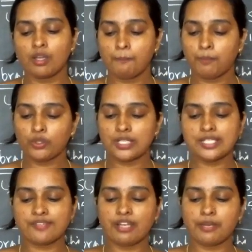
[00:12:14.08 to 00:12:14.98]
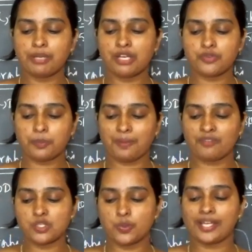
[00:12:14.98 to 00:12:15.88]
both the civil and military
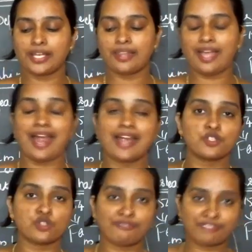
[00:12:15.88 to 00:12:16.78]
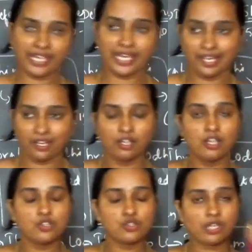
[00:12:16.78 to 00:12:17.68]
powers were in the hands of king.
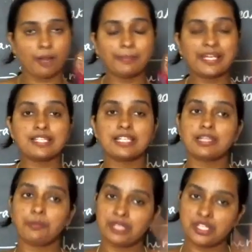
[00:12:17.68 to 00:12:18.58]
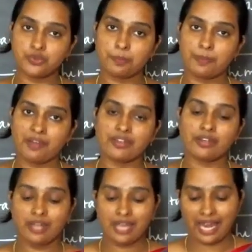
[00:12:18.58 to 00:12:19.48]
So completely the military
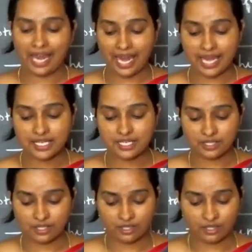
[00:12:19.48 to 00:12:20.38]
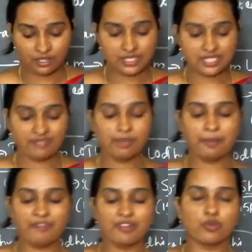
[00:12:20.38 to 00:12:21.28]
power and civil
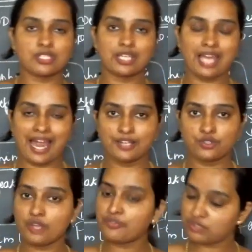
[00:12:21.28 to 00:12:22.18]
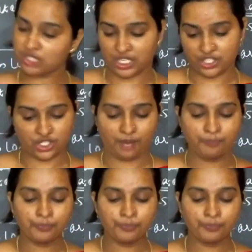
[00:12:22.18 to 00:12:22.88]
power was in the hands of Sher Shah.